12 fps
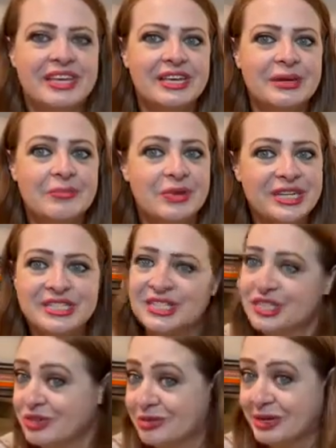
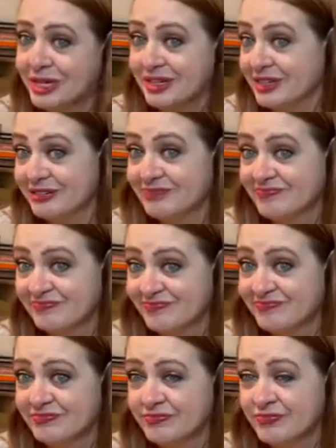brainstorming
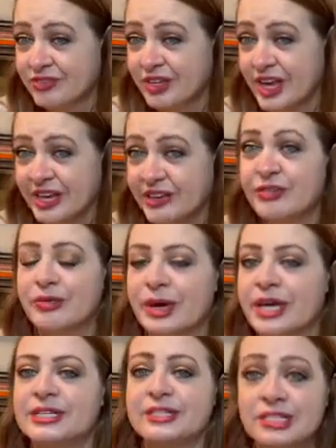for that giveaway.
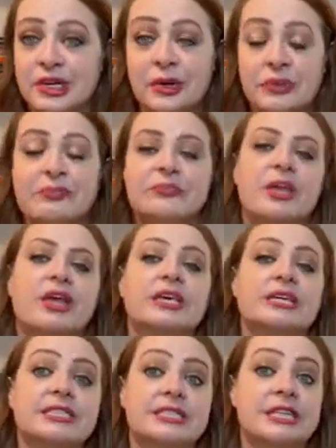So
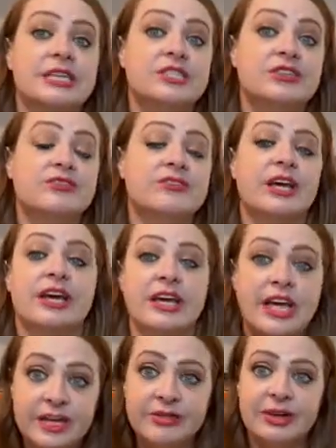stay tuned for that.
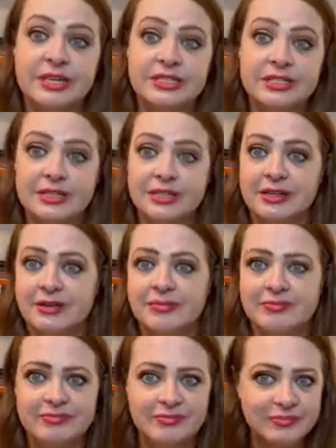Anyways,
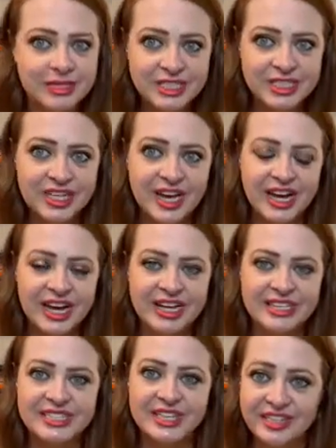missed you guys.
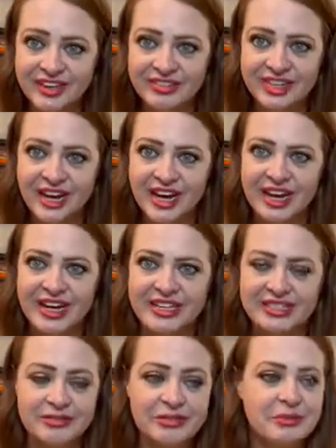Love you guys.
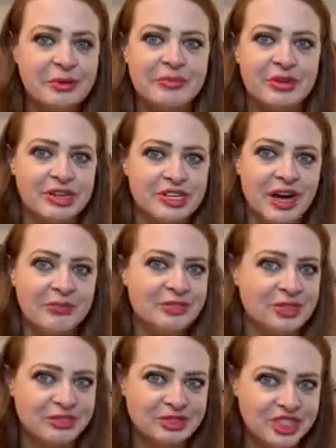Remember, adopt,
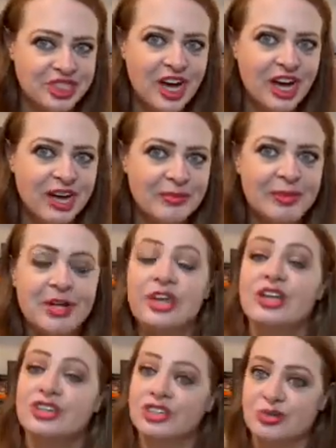don't shop,
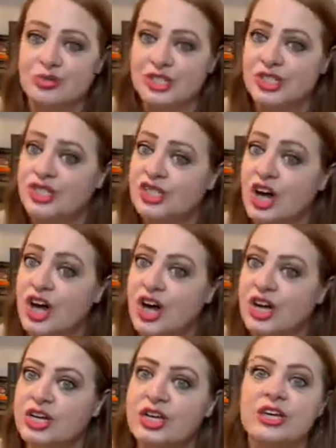don't
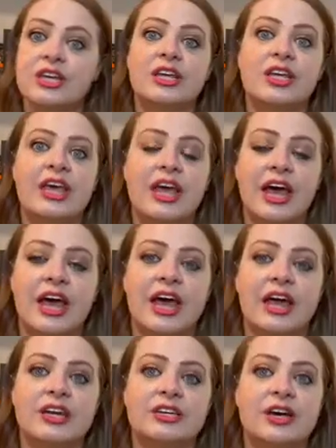stalk, and